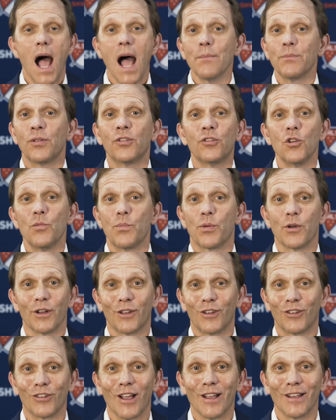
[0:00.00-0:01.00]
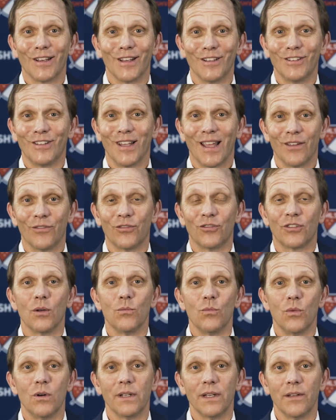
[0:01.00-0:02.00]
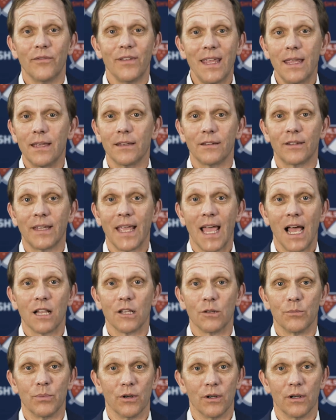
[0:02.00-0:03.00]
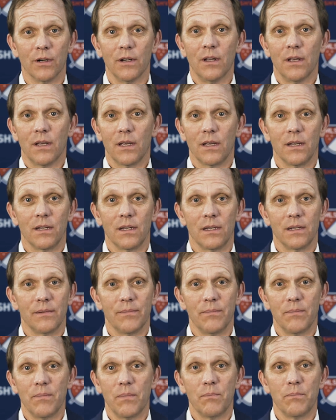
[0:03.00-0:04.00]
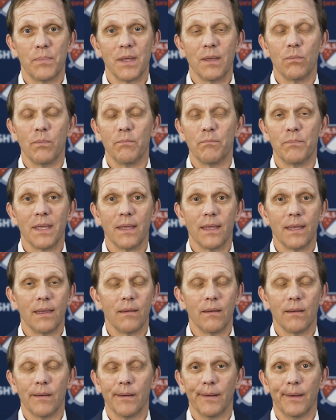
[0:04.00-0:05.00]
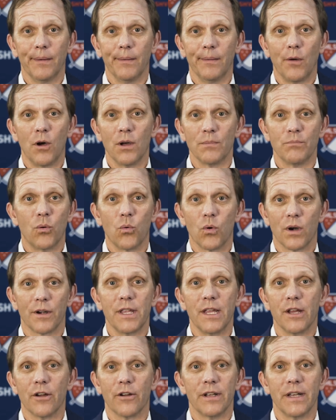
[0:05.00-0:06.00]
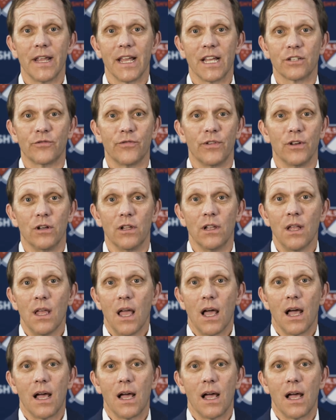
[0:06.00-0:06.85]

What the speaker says: I'm super excited to have someone of Ian's caliber be on board here in Nashville.